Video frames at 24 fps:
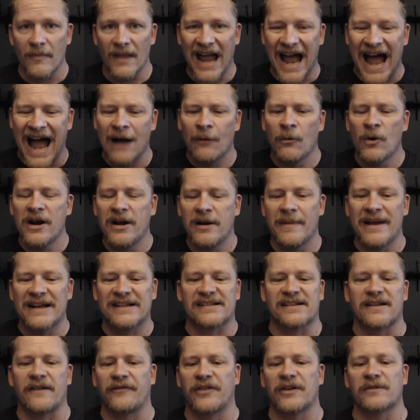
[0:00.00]
I wanted to make
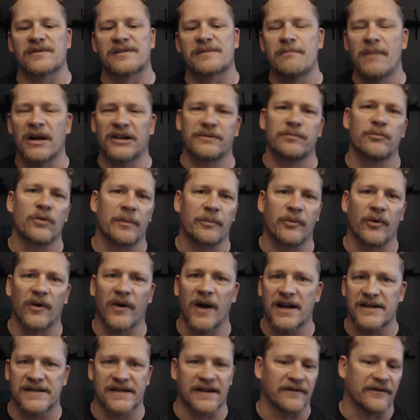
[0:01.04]
stuff that was much more
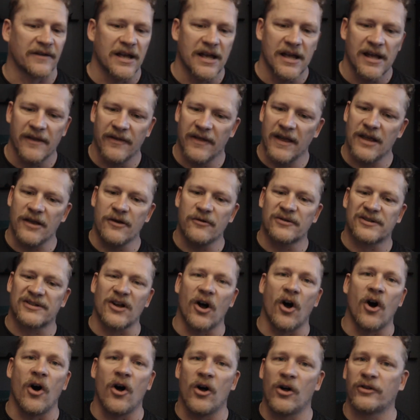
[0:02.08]
progressive that used
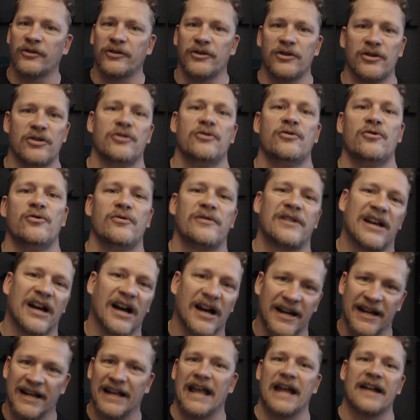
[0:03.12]
all new
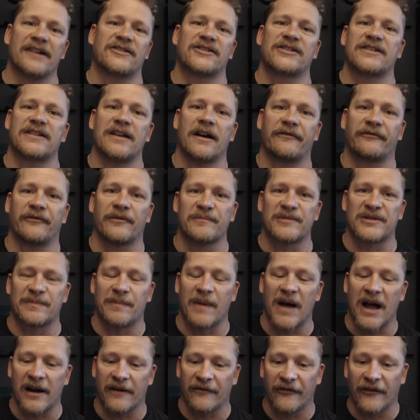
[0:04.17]
cutting edge stuff from
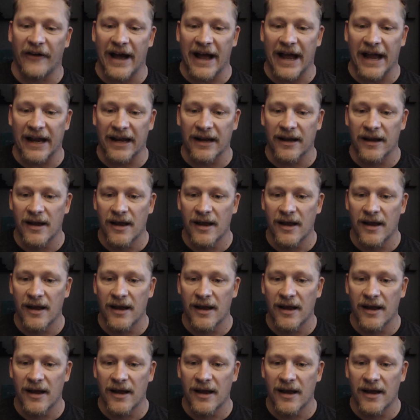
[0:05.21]
Spotify